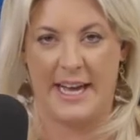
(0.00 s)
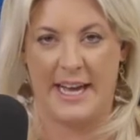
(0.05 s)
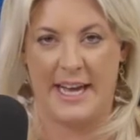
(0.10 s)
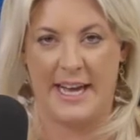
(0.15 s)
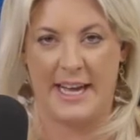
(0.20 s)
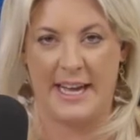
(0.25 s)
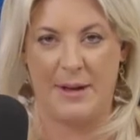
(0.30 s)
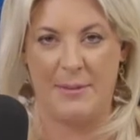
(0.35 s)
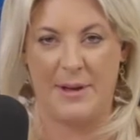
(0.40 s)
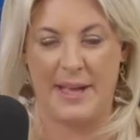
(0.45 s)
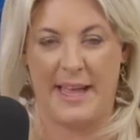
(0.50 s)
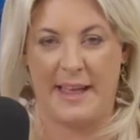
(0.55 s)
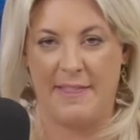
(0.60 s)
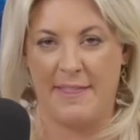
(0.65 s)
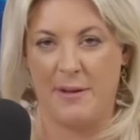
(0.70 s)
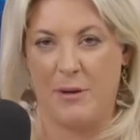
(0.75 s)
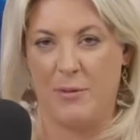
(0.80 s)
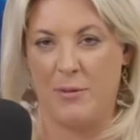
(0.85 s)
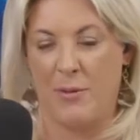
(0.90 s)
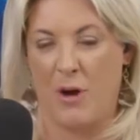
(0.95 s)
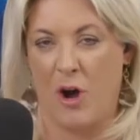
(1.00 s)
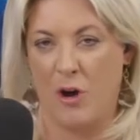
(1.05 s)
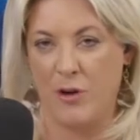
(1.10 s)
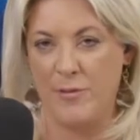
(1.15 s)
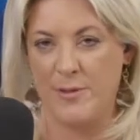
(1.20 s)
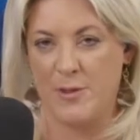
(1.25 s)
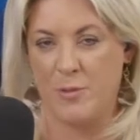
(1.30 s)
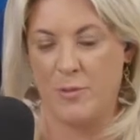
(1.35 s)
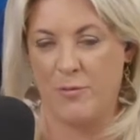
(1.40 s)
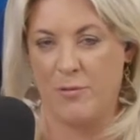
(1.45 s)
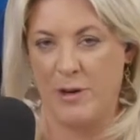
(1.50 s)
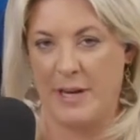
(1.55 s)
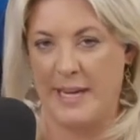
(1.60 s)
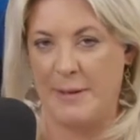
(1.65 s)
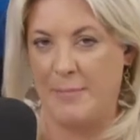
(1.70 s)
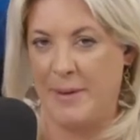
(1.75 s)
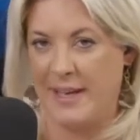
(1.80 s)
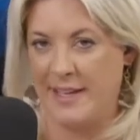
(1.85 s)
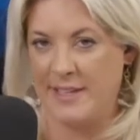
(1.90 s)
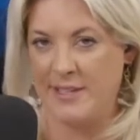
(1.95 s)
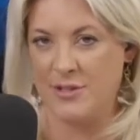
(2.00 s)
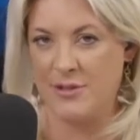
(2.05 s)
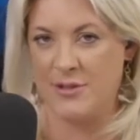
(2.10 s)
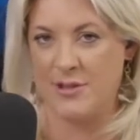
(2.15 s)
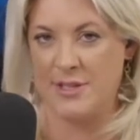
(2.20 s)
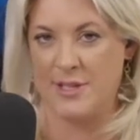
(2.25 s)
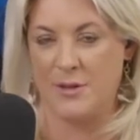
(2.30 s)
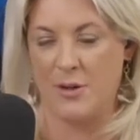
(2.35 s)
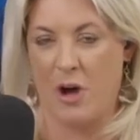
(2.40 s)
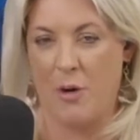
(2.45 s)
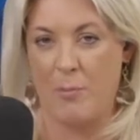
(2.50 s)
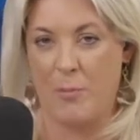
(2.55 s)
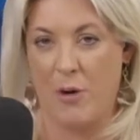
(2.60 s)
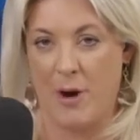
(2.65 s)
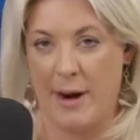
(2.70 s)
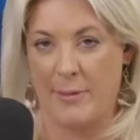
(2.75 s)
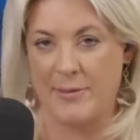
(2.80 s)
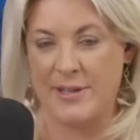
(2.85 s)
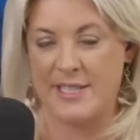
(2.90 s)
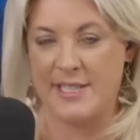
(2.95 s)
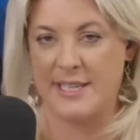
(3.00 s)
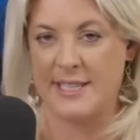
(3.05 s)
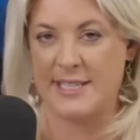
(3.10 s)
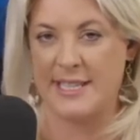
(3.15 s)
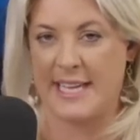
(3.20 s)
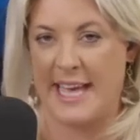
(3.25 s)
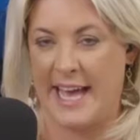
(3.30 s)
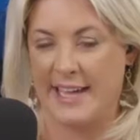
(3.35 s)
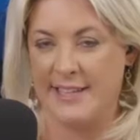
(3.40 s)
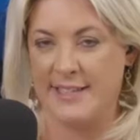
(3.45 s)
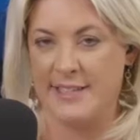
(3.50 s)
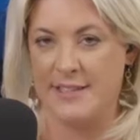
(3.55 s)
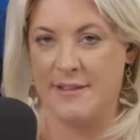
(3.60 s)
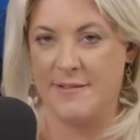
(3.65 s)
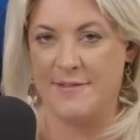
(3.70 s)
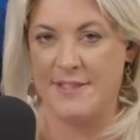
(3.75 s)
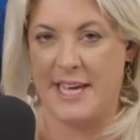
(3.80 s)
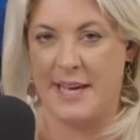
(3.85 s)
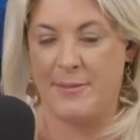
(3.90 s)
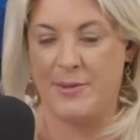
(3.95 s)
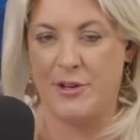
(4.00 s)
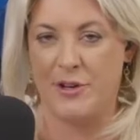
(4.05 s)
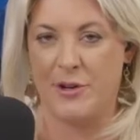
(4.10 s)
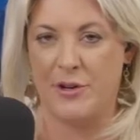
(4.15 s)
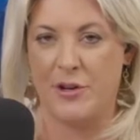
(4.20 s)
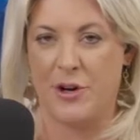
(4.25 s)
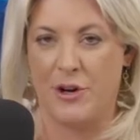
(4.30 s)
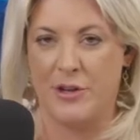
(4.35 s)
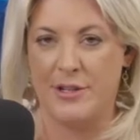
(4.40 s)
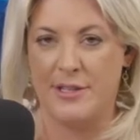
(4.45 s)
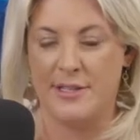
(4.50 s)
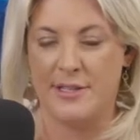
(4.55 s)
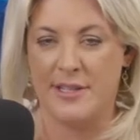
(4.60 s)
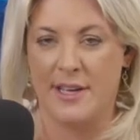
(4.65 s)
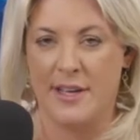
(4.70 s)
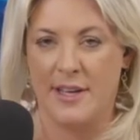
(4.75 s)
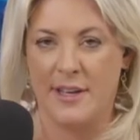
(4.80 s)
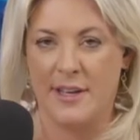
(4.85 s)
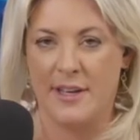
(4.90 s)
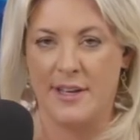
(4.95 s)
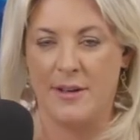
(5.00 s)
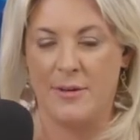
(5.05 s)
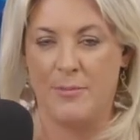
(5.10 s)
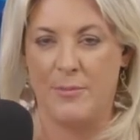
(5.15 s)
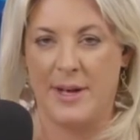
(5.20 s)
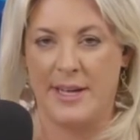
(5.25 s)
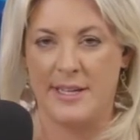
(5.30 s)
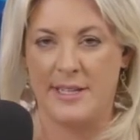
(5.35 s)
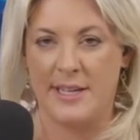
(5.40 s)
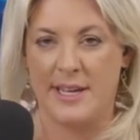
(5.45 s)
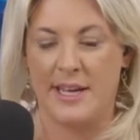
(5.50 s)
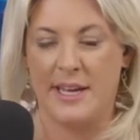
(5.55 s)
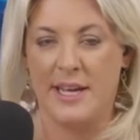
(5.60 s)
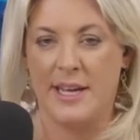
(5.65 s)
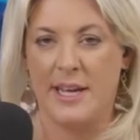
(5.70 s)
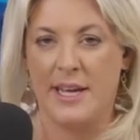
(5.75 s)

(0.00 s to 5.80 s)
and the hopes were really pinned on this primary sector council of Damien O'Connor's Peter,